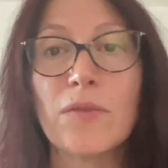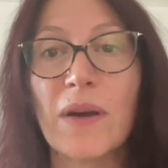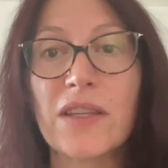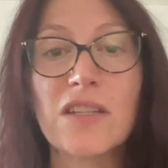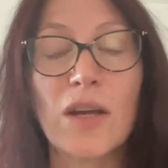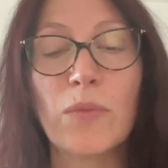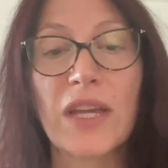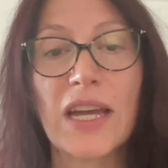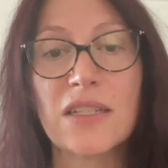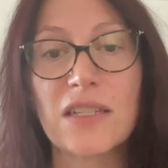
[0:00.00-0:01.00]
By the time we
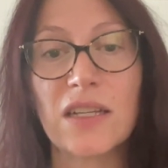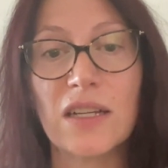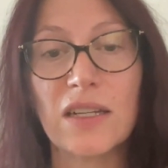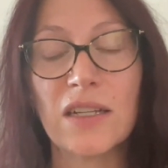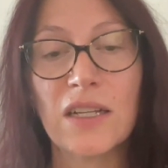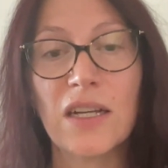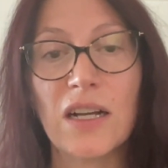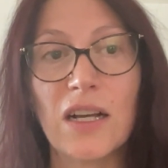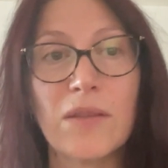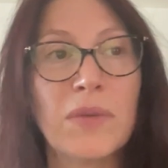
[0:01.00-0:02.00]
get to
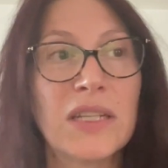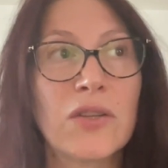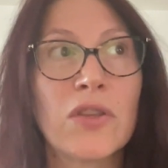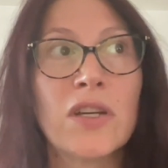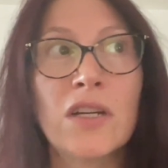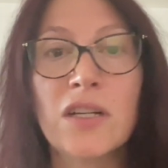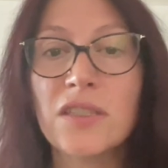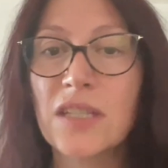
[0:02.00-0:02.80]
the mid-3rd